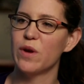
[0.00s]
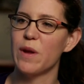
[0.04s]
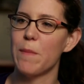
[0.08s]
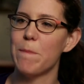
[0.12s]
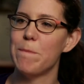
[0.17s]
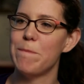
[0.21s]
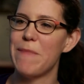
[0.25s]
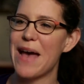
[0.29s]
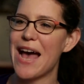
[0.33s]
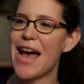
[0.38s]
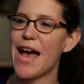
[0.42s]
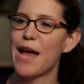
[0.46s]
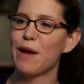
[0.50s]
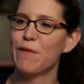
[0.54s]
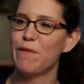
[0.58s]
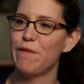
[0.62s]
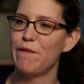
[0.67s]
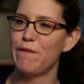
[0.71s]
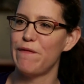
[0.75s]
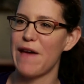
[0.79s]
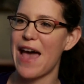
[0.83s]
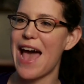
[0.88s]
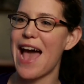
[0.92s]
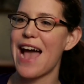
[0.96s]
when a bad
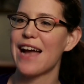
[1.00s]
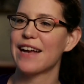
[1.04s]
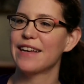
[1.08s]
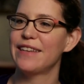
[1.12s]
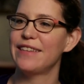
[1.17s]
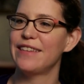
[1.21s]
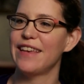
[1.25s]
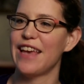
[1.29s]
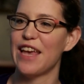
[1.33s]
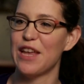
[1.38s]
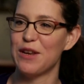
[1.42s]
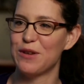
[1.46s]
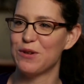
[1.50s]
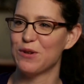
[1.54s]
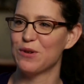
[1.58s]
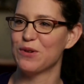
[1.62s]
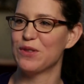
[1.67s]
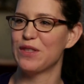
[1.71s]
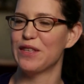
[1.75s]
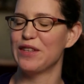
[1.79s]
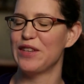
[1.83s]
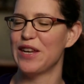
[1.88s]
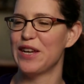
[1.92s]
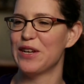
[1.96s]
fact
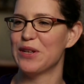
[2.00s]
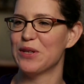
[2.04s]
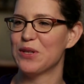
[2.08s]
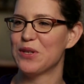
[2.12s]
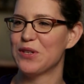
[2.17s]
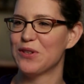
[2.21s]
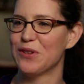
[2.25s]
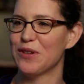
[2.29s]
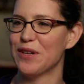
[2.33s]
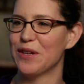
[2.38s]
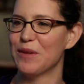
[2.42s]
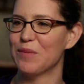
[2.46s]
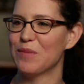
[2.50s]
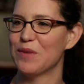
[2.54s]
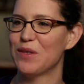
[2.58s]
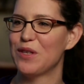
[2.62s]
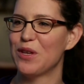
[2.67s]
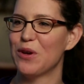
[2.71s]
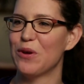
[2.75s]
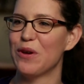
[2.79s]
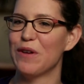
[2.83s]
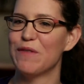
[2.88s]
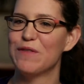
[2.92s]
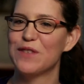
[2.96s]
enters the data stream?
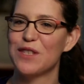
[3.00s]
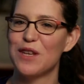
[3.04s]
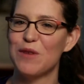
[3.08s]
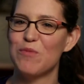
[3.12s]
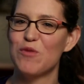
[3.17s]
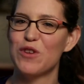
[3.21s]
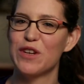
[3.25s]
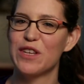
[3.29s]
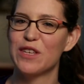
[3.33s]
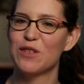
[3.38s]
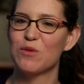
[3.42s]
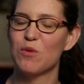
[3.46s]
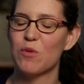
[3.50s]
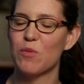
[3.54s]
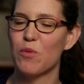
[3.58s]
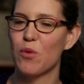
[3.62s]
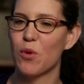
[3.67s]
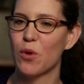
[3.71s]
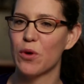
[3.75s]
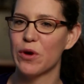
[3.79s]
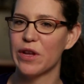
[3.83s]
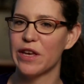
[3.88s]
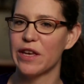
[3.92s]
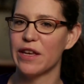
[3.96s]
So if someone has
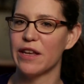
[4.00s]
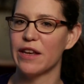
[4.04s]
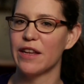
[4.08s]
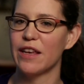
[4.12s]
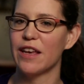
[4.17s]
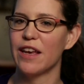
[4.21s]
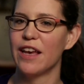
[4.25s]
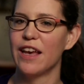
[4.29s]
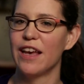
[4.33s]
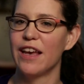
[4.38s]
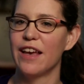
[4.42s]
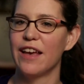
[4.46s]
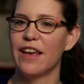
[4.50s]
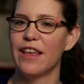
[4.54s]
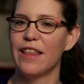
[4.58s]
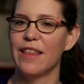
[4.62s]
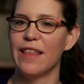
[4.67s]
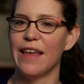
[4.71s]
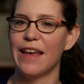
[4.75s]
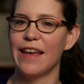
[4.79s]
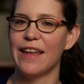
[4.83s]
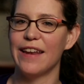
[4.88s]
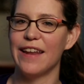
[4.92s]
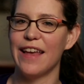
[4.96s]
reported
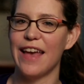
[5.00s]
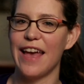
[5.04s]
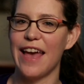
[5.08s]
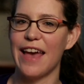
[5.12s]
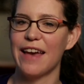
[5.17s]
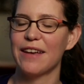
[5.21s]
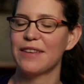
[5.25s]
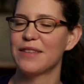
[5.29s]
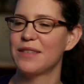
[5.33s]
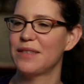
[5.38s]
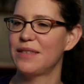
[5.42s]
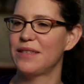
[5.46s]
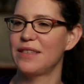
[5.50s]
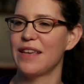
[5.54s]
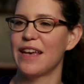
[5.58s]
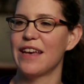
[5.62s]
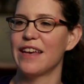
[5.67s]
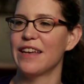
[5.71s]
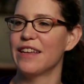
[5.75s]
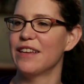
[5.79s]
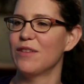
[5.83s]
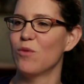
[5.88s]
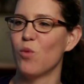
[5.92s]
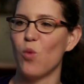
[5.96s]
that X
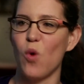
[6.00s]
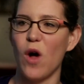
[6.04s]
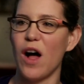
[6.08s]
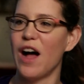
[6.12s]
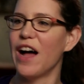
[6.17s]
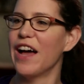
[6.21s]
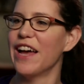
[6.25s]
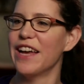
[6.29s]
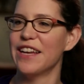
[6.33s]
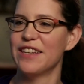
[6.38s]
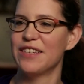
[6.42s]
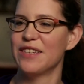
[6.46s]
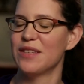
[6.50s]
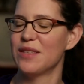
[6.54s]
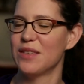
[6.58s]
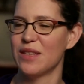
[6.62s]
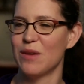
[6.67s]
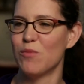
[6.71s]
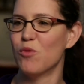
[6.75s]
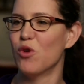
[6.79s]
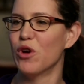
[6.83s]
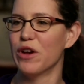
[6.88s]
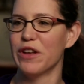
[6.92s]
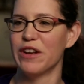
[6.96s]
said Y to
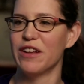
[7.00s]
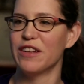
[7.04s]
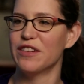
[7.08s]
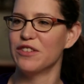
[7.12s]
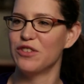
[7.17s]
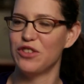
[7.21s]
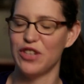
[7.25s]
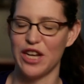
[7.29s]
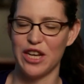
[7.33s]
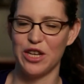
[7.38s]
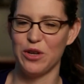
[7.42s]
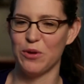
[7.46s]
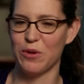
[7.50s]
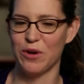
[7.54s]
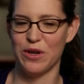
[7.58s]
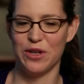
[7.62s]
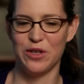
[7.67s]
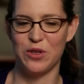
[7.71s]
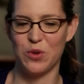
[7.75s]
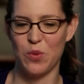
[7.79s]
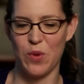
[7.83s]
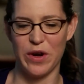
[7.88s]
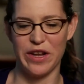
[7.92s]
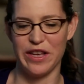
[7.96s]
someone on
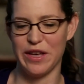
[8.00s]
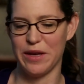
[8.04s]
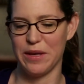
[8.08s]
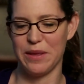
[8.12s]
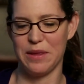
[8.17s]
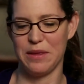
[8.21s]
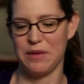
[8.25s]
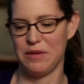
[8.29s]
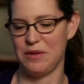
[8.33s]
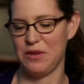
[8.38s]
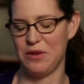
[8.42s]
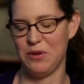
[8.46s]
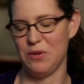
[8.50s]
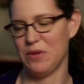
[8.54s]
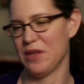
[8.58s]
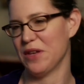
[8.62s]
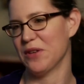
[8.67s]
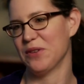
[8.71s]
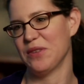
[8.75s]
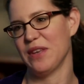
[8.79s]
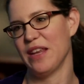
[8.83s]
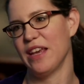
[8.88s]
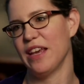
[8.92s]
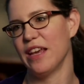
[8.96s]
January 20th,
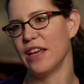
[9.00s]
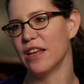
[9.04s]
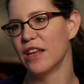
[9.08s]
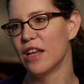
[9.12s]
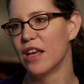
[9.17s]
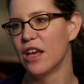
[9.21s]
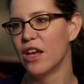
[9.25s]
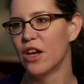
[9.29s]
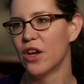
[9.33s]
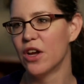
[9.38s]
2008,